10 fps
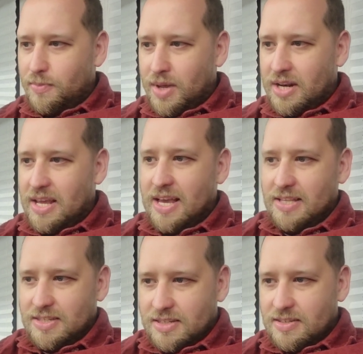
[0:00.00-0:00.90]
I mean,
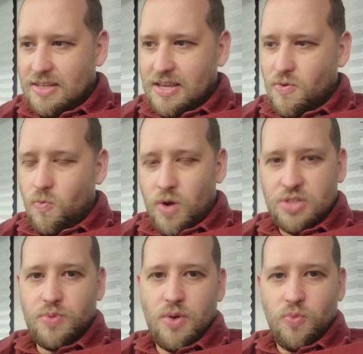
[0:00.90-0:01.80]
it's
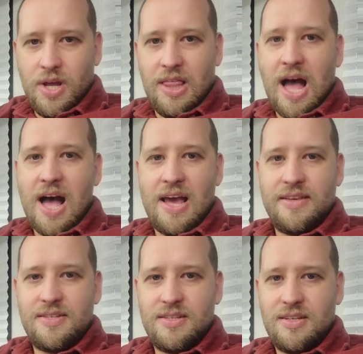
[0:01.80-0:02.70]
once we
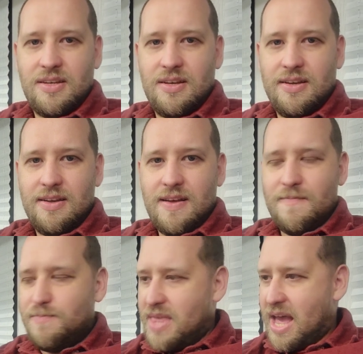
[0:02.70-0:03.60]
realize
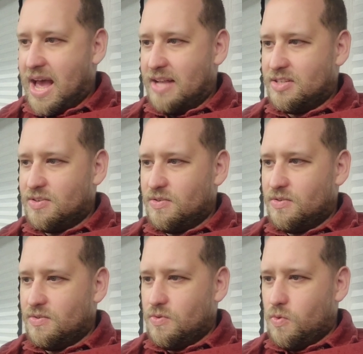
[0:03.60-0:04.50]
that
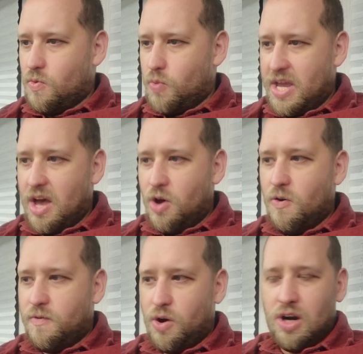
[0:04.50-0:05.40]
we
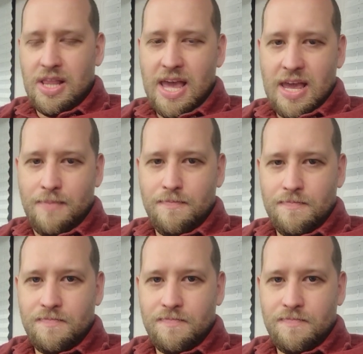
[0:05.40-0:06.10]
owe for a claim,